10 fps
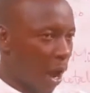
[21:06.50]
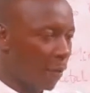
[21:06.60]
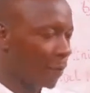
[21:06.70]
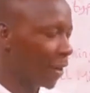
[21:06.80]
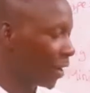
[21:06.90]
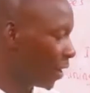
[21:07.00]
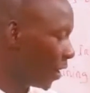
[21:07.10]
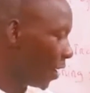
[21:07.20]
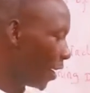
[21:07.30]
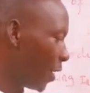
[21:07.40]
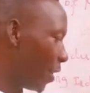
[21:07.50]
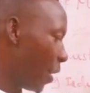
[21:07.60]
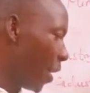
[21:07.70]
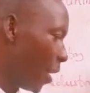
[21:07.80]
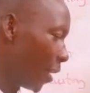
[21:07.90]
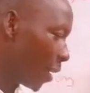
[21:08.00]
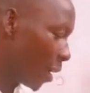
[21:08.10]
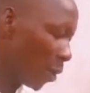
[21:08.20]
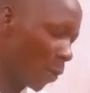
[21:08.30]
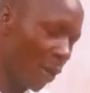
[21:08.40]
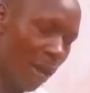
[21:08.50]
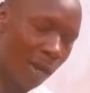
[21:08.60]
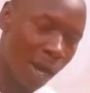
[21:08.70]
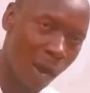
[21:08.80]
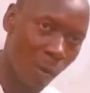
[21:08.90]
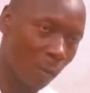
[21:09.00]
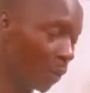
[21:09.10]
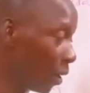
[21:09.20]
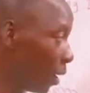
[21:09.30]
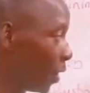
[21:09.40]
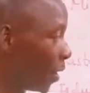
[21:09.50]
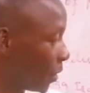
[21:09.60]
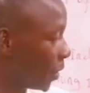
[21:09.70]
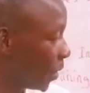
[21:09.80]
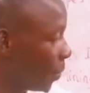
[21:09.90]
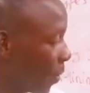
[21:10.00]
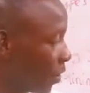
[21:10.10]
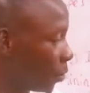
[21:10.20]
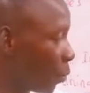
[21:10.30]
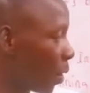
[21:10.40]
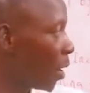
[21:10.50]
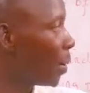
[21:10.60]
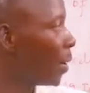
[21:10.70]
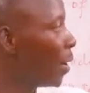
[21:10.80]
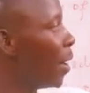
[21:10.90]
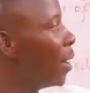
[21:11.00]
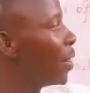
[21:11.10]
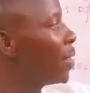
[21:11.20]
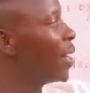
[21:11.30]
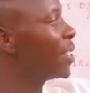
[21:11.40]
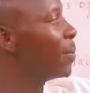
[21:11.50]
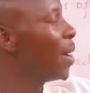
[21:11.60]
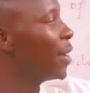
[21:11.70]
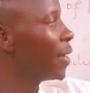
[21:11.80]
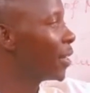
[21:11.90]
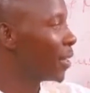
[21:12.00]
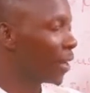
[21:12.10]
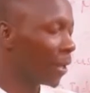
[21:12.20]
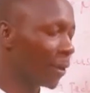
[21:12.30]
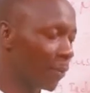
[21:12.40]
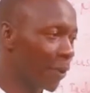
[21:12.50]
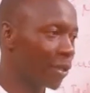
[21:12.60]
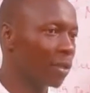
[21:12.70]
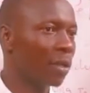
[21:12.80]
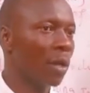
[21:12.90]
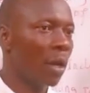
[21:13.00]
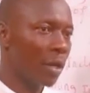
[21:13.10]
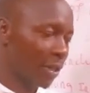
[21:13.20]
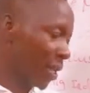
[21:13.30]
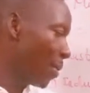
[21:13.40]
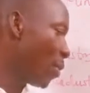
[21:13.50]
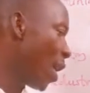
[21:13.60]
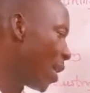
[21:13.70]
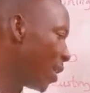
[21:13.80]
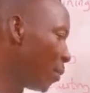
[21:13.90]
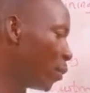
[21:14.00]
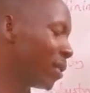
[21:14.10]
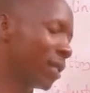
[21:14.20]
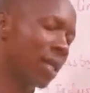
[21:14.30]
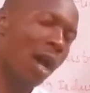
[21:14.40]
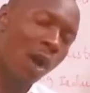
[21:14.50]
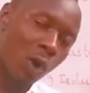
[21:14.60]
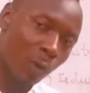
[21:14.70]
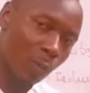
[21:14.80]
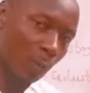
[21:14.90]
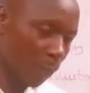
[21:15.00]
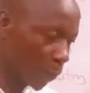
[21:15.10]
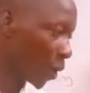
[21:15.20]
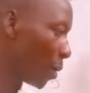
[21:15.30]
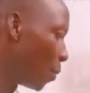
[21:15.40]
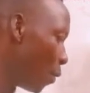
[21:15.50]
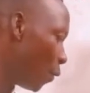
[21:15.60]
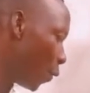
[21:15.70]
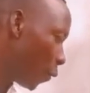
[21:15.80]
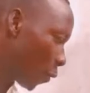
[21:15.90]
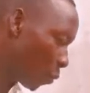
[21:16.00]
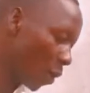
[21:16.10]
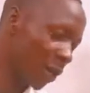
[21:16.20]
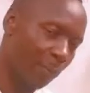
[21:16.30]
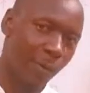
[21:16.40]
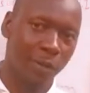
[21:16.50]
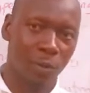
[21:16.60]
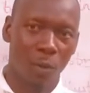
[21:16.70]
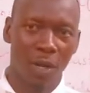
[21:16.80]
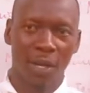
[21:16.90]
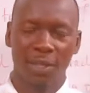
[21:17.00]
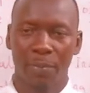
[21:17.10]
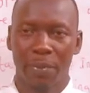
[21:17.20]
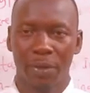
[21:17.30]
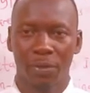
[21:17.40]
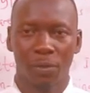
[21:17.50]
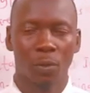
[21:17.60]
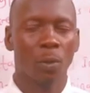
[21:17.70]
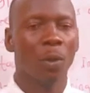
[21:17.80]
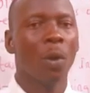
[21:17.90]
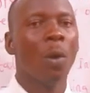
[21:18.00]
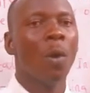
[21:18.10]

after cleaning the area where now in the certain particular that mining taking place, some animals now move from one place to another place. So